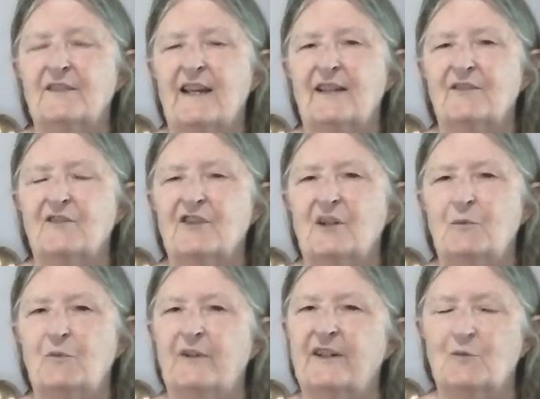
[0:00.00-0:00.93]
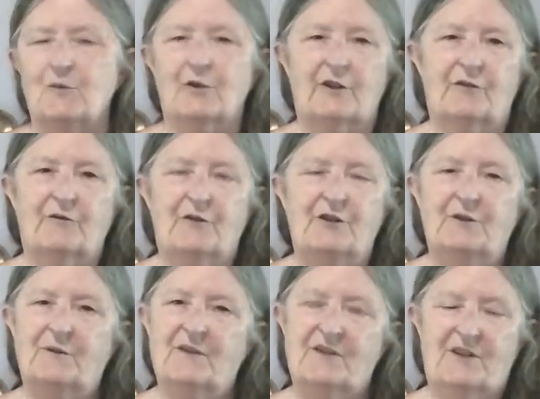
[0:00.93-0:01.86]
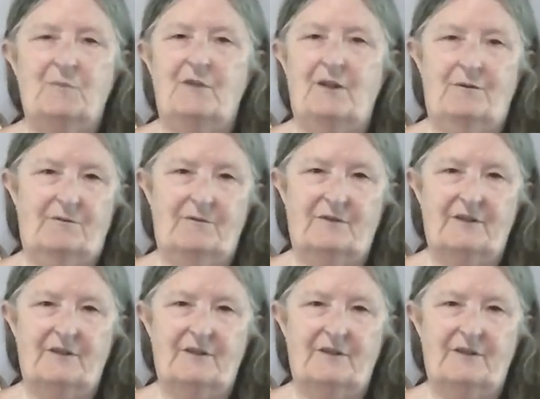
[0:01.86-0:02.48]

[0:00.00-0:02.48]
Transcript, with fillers: and some ways work for you and some don't.